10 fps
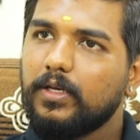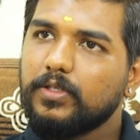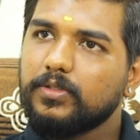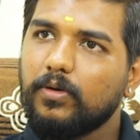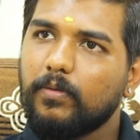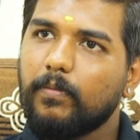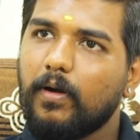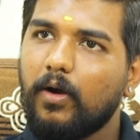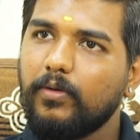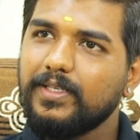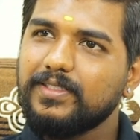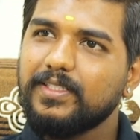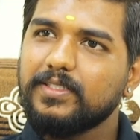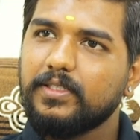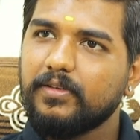So how does
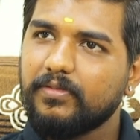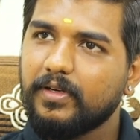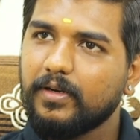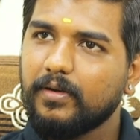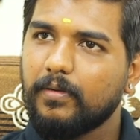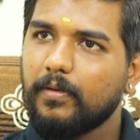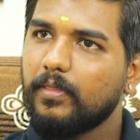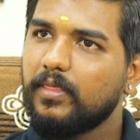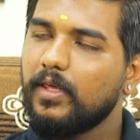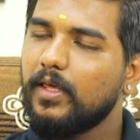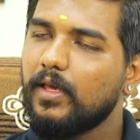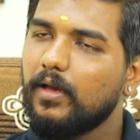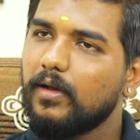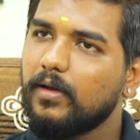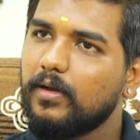this differ? The
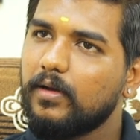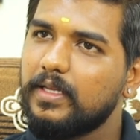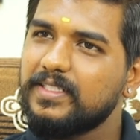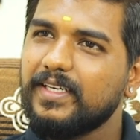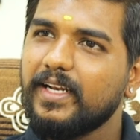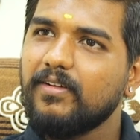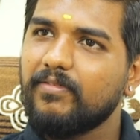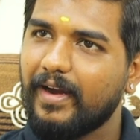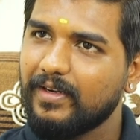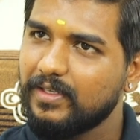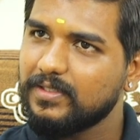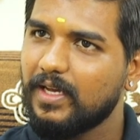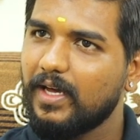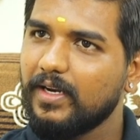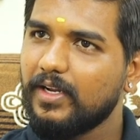considering factors
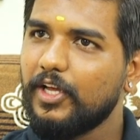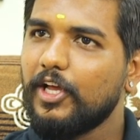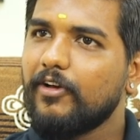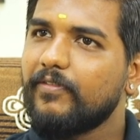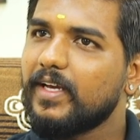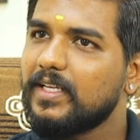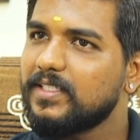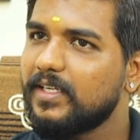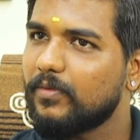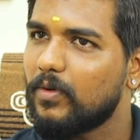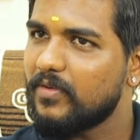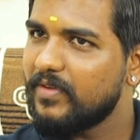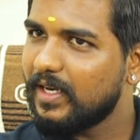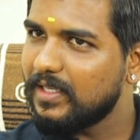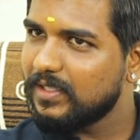are, we consider what?
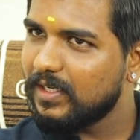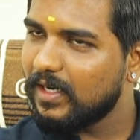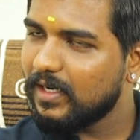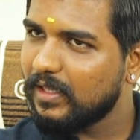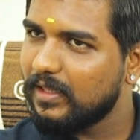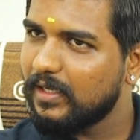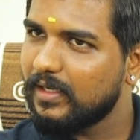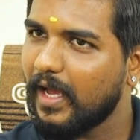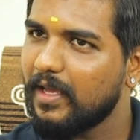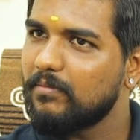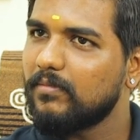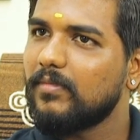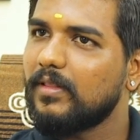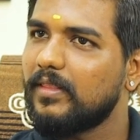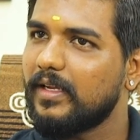We consider the time,
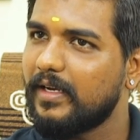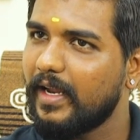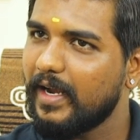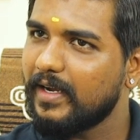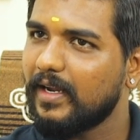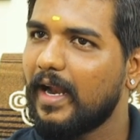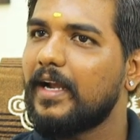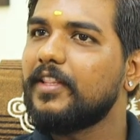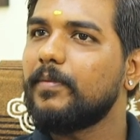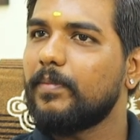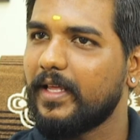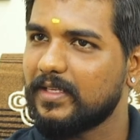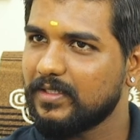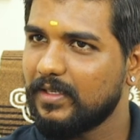the date, and the place.